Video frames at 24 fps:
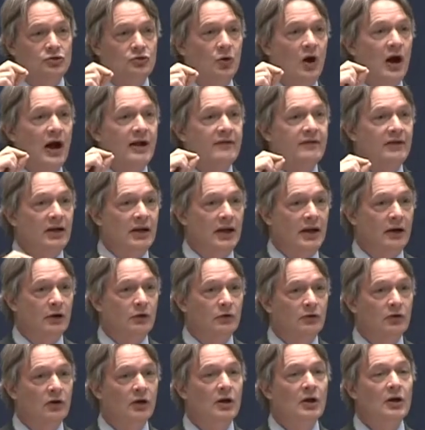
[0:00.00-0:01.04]
driving
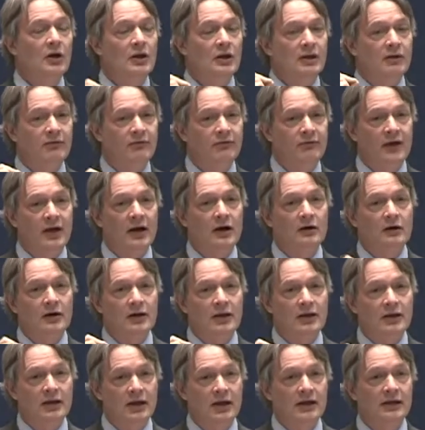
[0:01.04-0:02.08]
out the
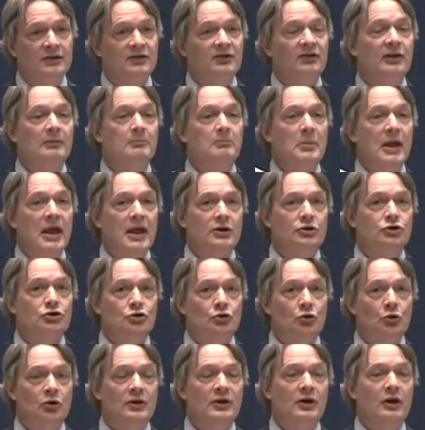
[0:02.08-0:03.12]
very things that make
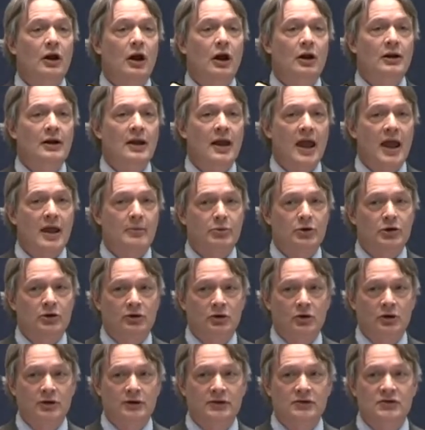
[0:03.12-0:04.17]
sure that our
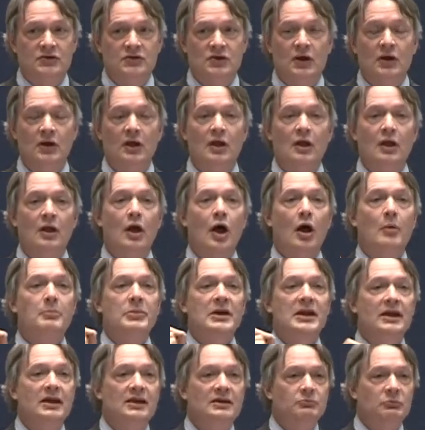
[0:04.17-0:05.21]
neighborhoods
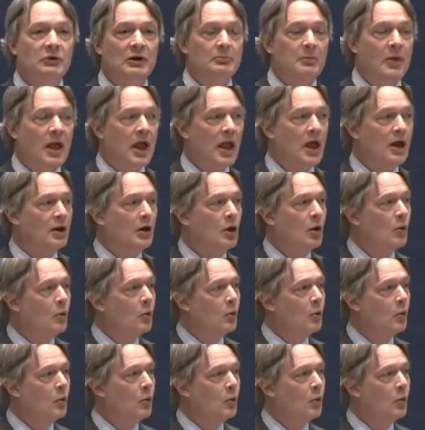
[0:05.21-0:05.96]
remain